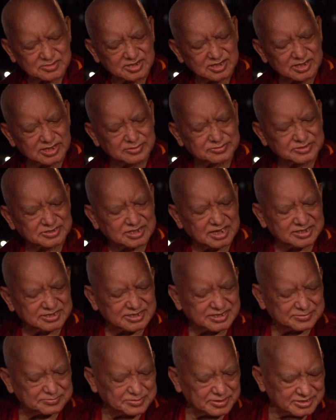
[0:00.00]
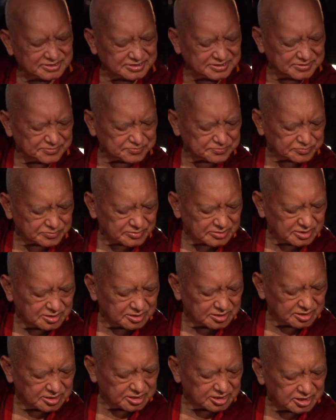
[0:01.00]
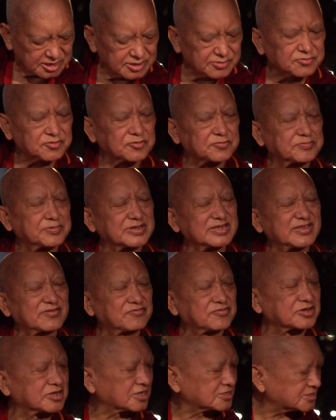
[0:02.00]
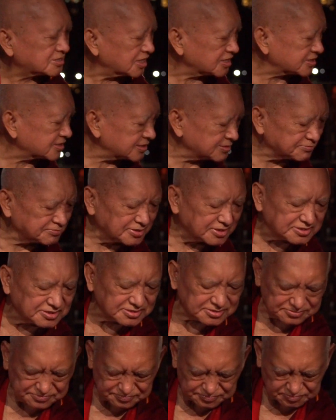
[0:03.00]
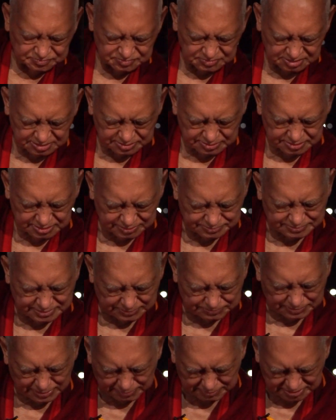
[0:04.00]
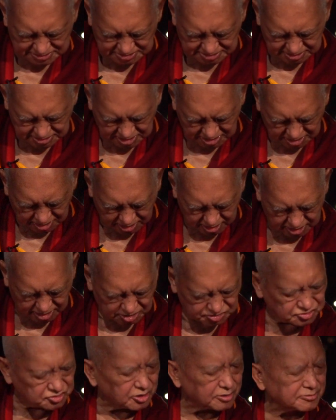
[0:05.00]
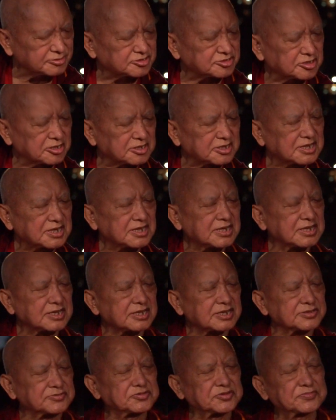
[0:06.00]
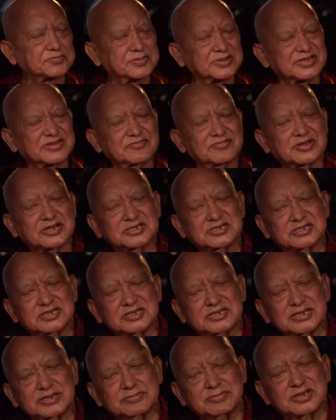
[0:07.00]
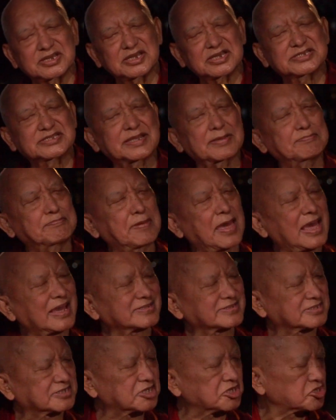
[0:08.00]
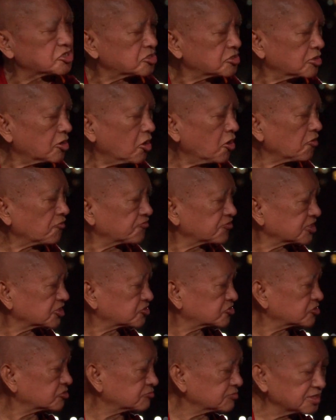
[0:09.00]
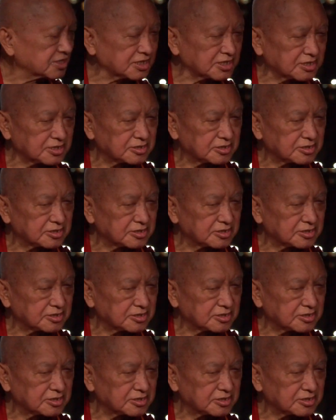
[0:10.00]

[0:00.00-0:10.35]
if sentient beings, if you benefit sentient beings, sentient beings, not a if you benefit sentient beings, it's the best offering to me.